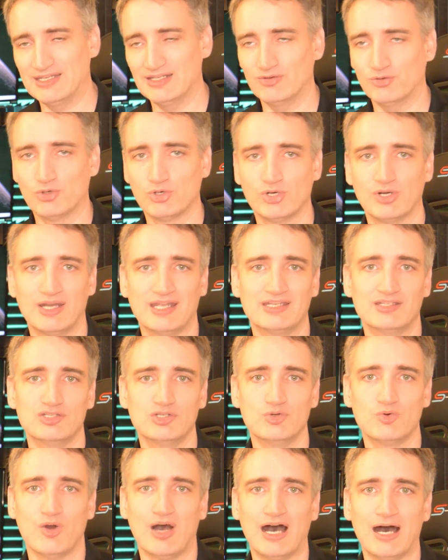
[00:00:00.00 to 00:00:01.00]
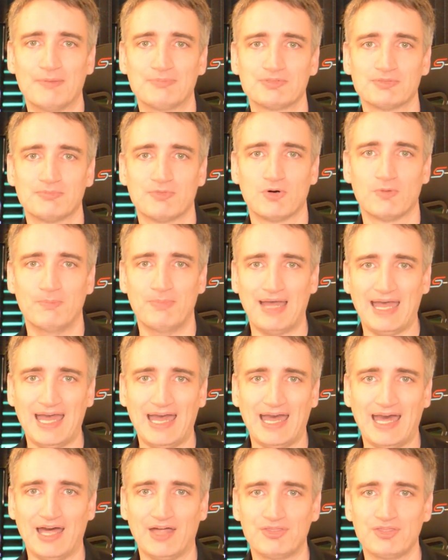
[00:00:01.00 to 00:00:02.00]
or a new optimal
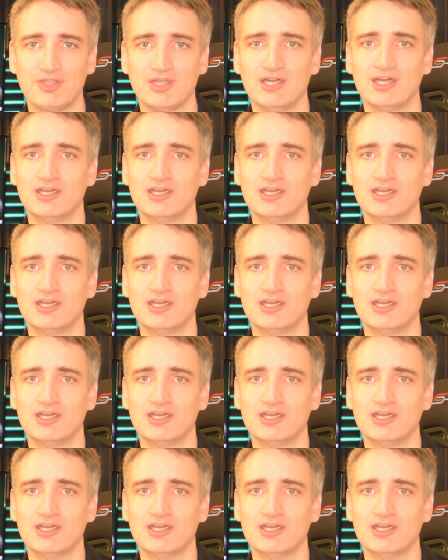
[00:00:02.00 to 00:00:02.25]
path